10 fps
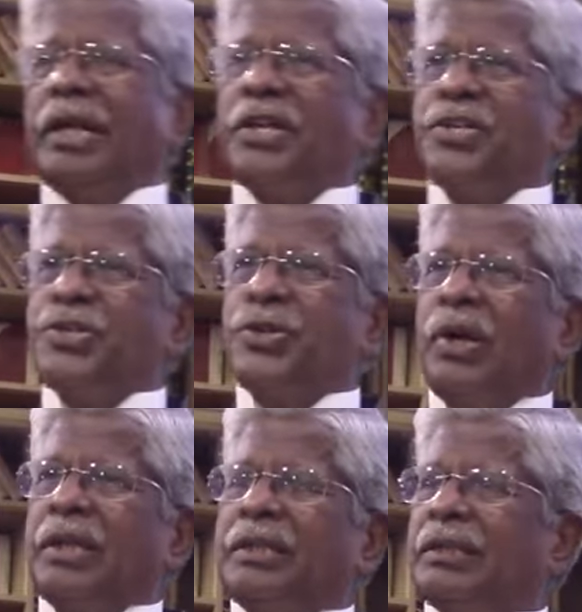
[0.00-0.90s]
Very
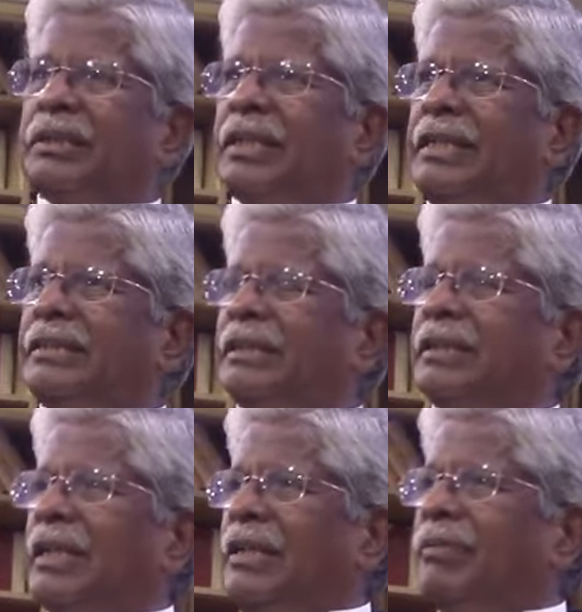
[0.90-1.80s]
short
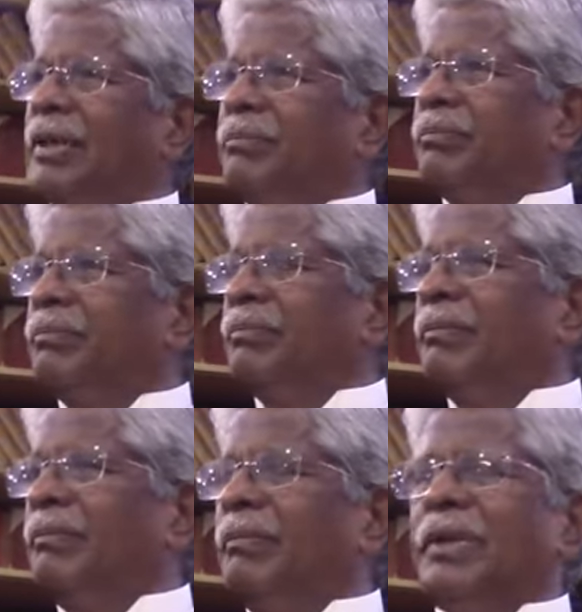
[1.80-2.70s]
reasons are given
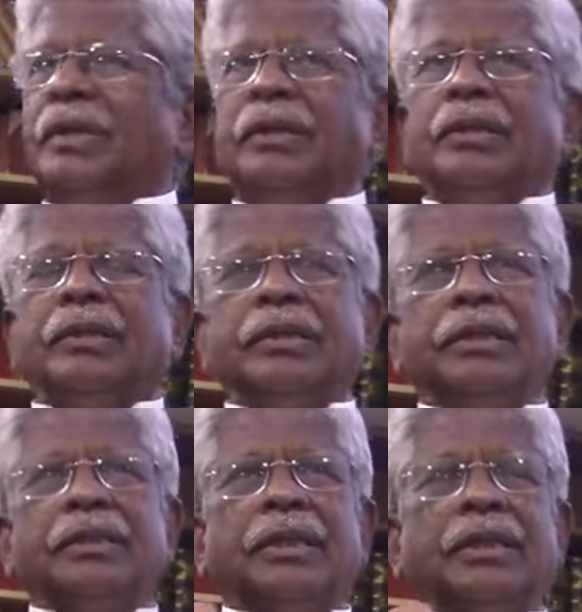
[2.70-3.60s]

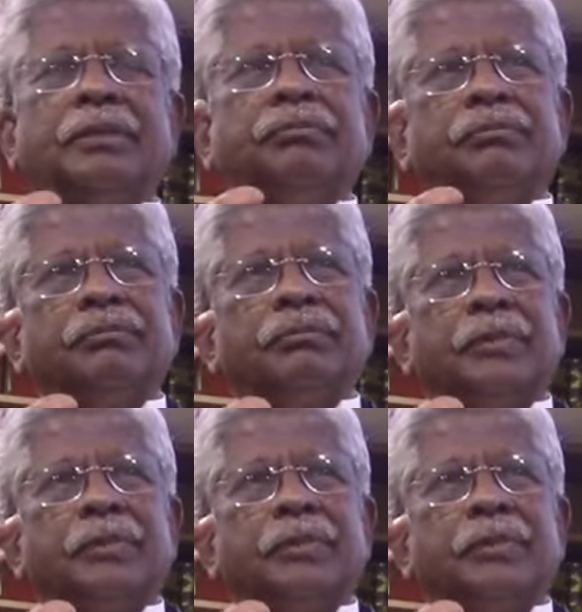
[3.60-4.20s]
in the